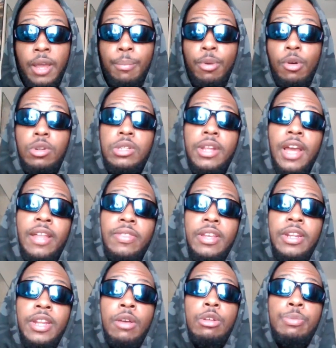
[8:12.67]
And personally, I
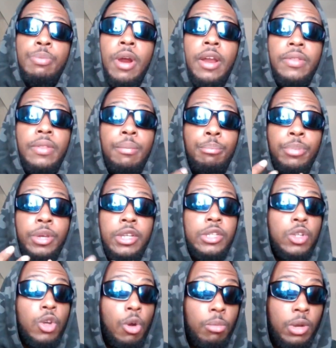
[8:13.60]
think that was probably the
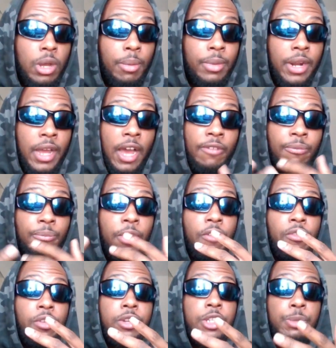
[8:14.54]
best homecoming I've
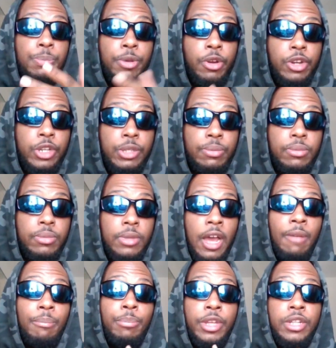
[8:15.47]
ever experienced.
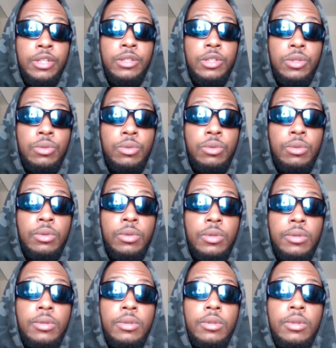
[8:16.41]
I've been to,
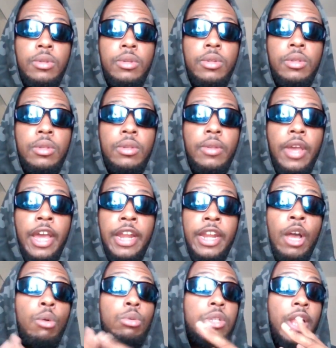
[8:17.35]

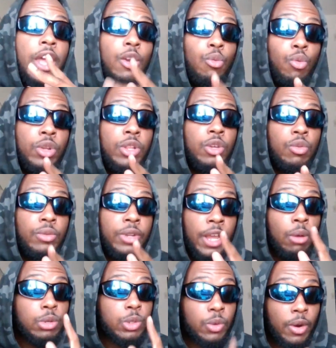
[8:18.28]
and that was like really
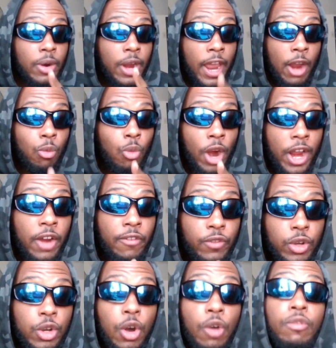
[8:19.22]
that was right
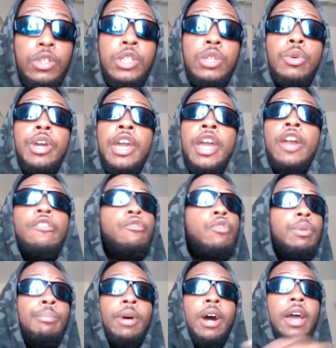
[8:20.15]
after COVID, so
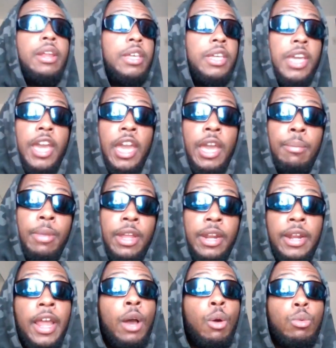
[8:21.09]
everybody came,
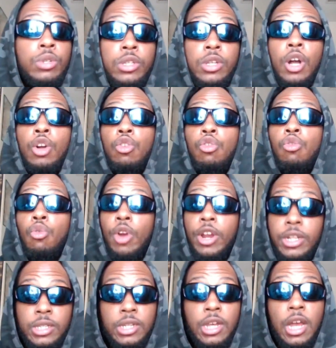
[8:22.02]
and that was a
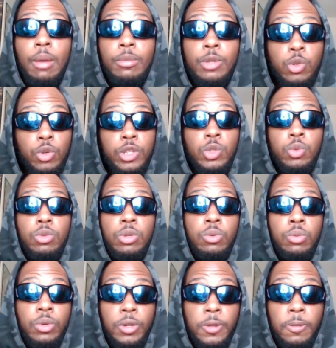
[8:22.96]
great time.
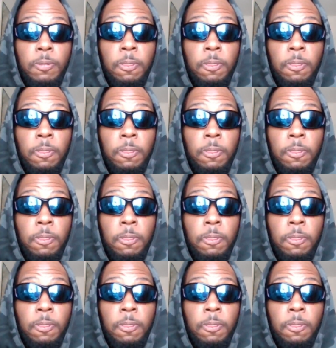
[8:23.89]
2021.